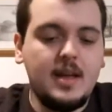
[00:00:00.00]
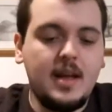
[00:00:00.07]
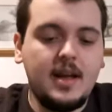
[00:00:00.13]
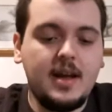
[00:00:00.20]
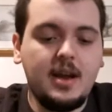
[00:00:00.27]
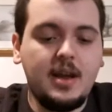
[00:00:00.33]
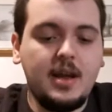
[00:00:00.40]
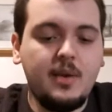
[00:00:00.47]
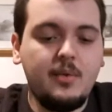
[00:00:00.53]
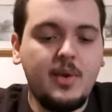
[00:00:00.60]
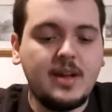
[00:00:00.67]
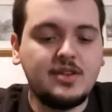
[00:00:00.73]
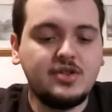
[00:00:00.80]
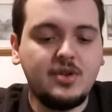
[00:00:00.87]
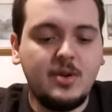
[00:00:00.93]
I got a
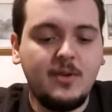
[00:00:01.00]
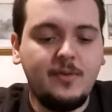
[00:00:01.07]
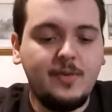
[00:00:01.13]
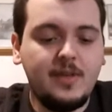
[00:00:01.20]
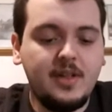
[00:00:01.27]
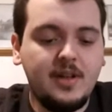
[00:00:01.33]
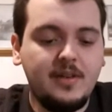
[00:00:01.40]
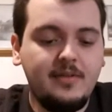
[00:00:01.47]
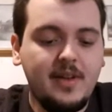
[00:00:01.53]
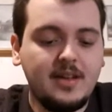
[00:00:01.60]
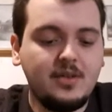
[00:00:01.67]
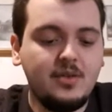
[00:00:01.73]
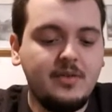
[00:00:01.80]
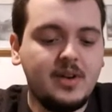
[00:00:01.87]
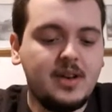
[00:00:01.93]
retro for the
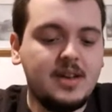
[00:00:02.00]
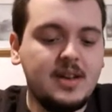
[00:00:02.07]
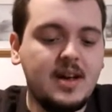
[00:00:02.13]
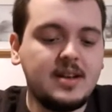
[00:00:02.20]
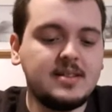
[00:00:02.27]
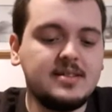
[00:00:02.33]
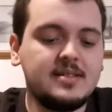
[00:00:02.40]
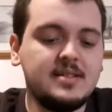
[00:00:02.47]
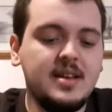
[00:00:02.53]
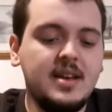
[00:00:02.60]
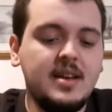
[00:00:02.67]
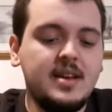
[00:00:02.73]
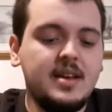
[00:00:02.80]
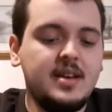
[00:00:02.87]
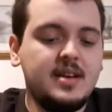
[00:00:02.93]
Vancouver Canucks.
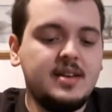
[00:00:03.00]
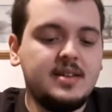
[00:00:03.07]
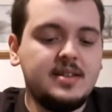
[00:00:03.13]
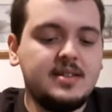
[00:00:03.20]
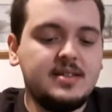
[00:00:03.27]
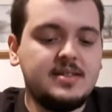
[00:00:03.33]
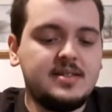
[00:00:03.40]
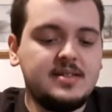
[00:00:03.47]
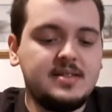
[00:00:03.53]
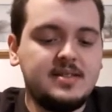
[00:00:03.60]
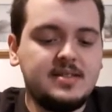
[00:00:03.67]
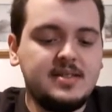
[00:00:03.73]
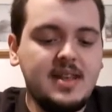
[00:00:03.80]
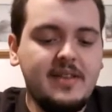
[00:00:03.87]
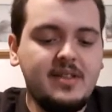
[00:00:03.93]

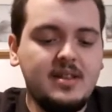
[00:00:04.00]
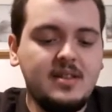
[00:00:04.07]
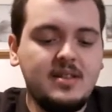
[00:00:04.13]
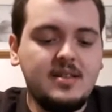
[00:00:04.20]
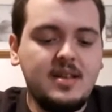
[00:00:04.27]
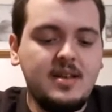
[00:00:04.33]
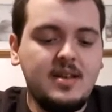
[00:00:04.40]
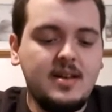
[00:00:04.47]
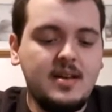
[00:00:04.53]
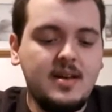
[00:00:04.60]
Seven